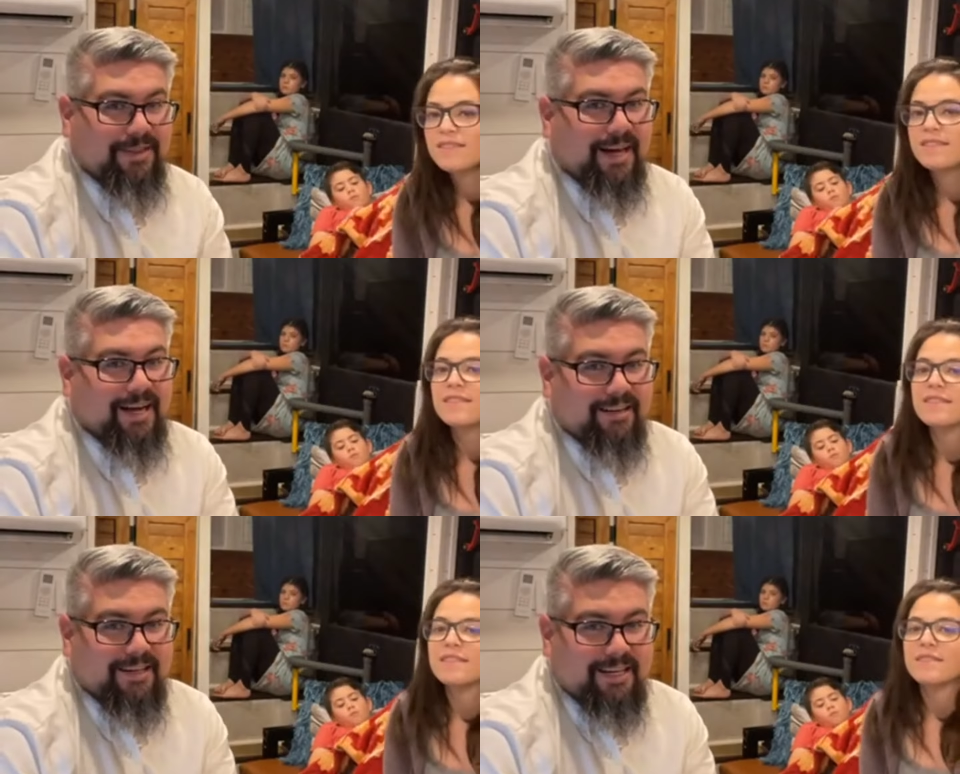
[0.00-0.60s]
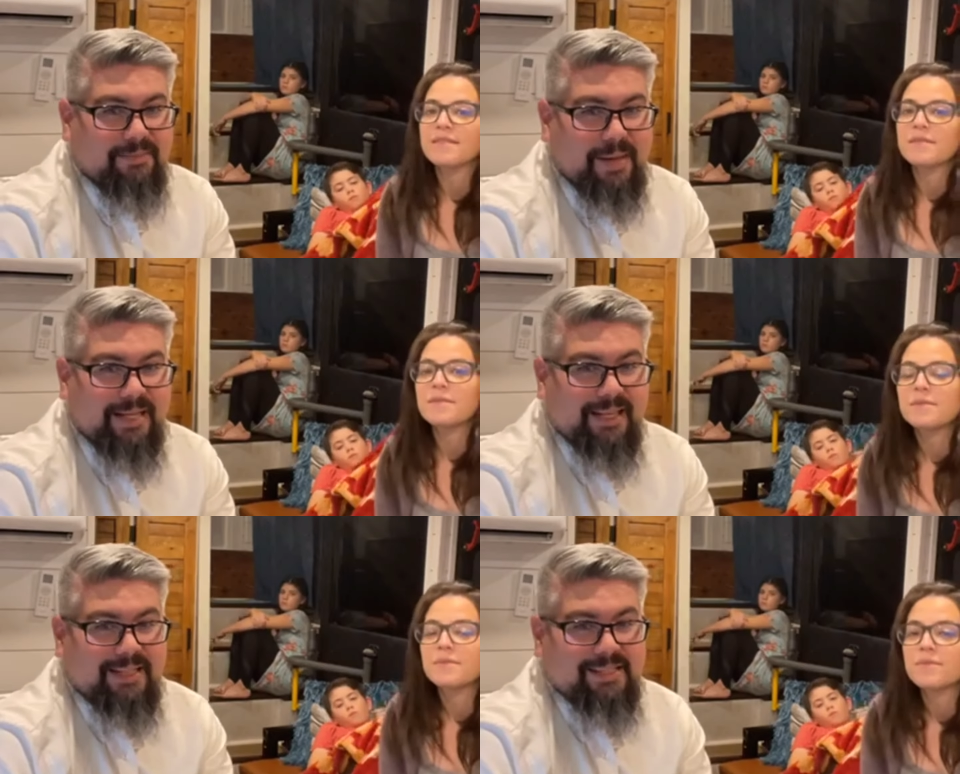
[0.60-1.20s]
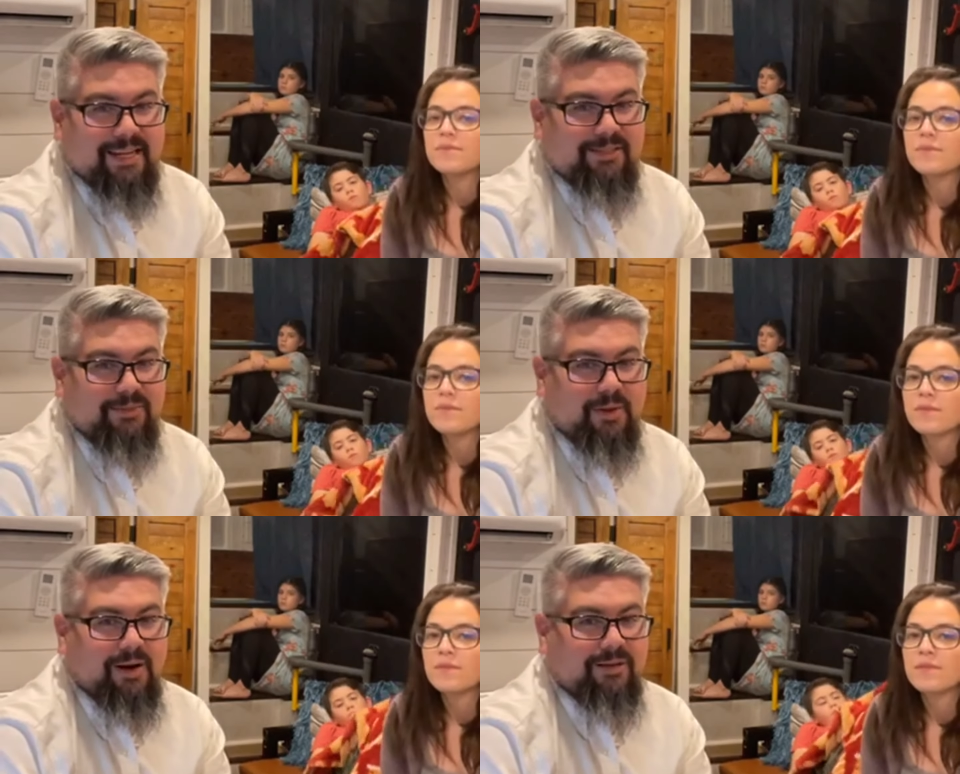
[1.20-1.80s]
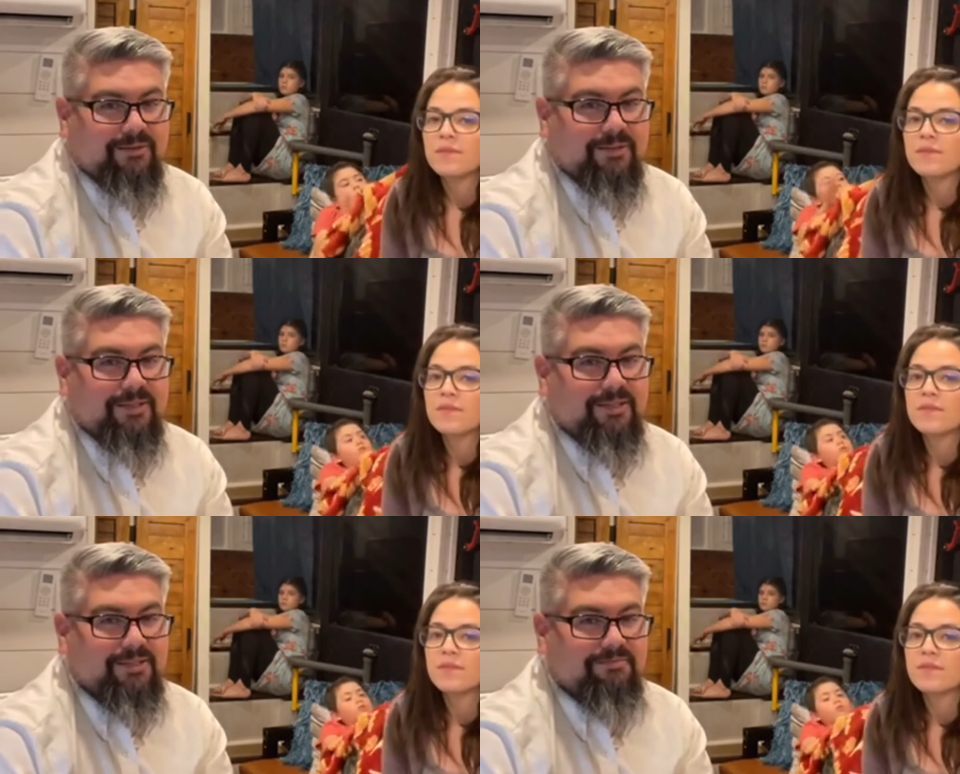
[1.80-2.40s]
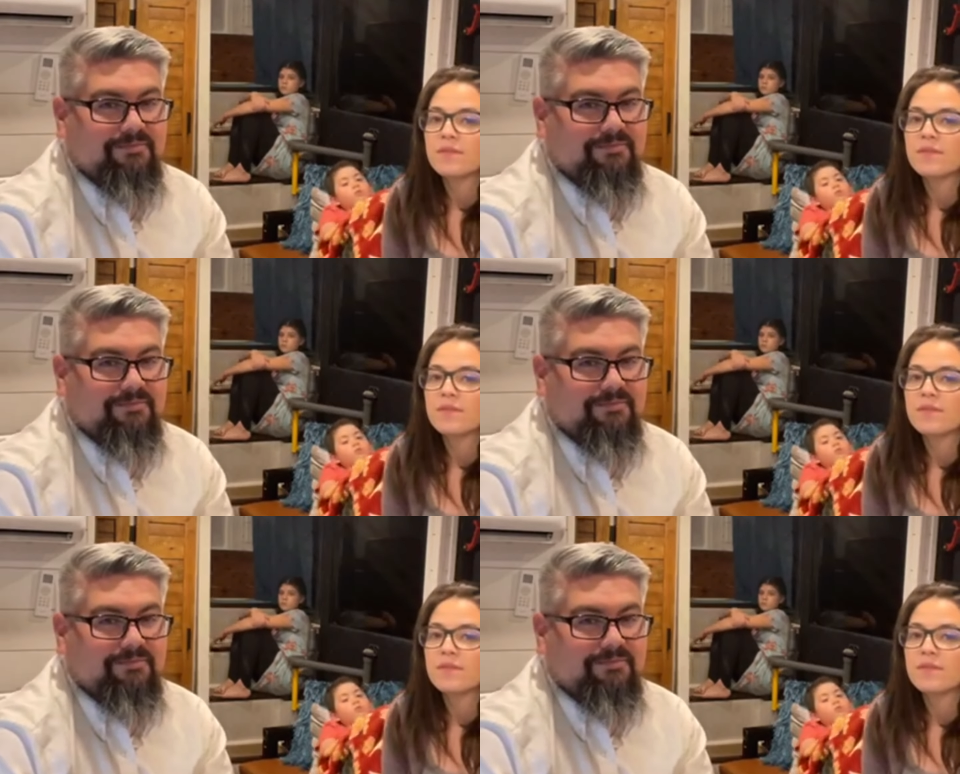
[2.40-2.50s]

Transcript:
Speaker 1: that. Badlands National Park was